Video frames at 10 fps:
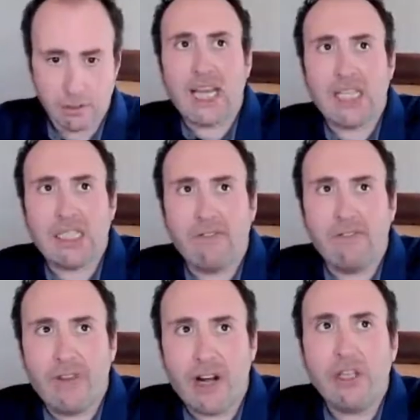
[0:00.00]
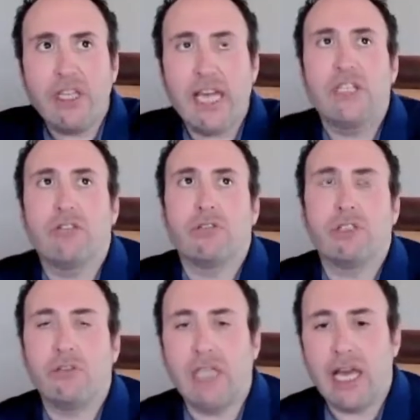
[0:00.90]
It's very dangerous
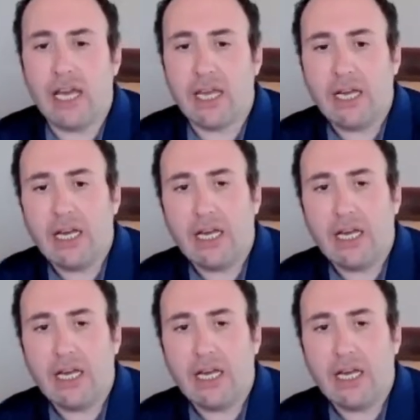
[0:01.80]
today.